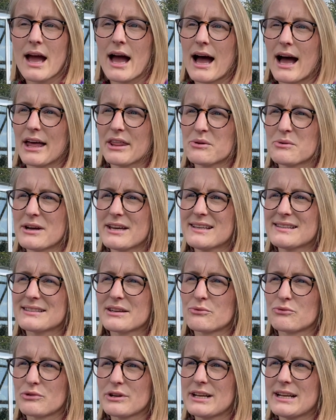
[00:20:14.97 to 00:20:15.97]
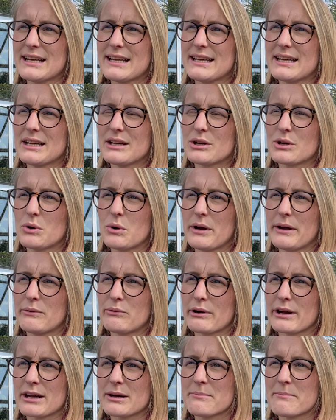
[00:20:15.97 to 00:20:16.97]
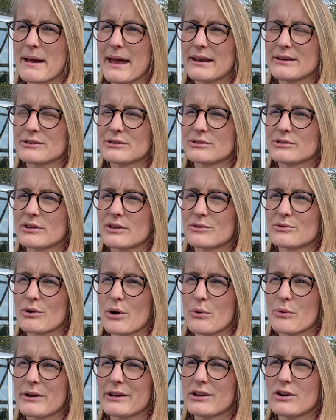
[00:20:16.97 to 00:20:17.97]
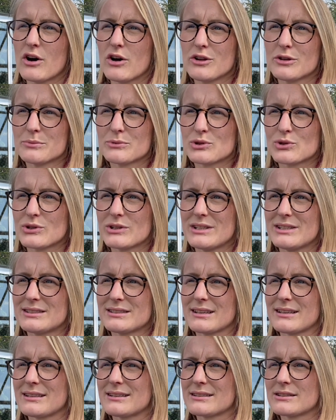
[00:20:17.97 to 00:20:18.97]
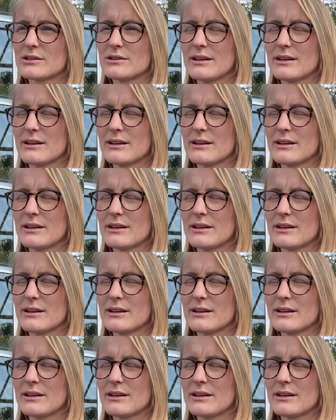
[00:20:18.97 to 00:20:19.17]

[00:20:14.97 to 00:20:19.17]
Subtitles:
Otherwise, I really quite recommend growing column trees and